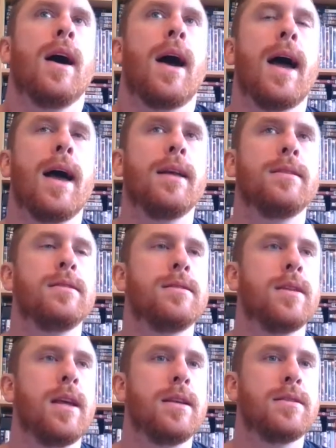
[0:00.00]

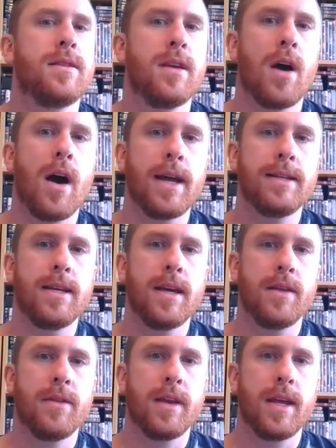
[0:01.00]
and it's the
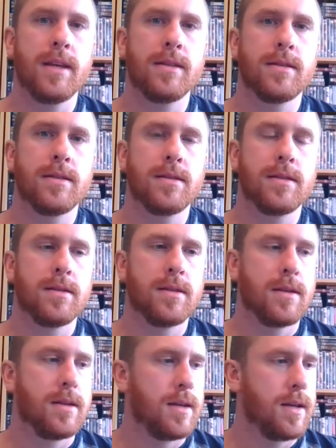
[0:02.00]
idea that it's
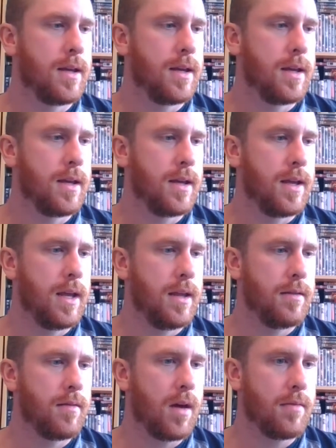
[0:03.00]

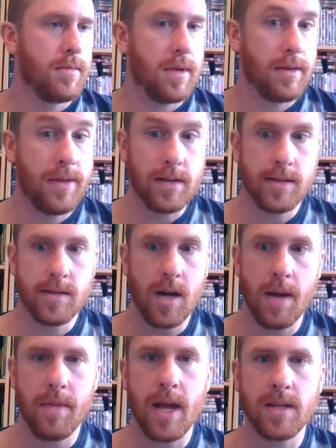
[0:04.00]
this
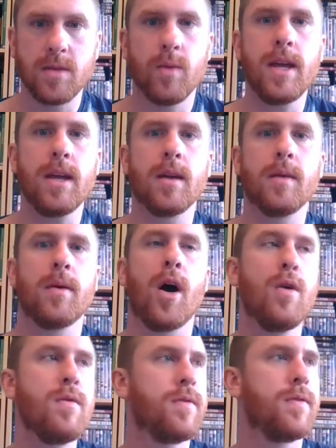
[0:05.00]
time next week,
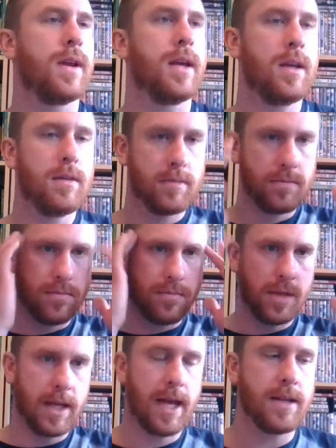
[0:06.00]
hopefully,
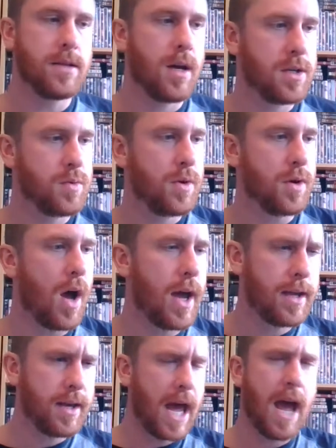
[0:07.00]
again, touch wood, I
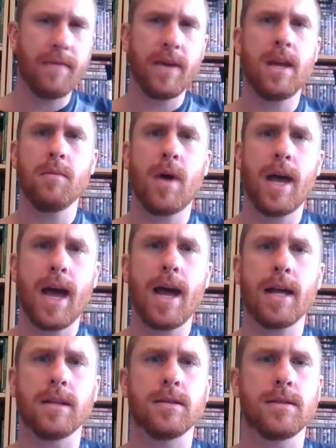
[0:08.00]
could have it in my
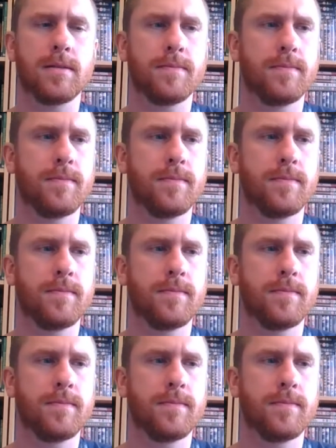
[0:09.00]
hands.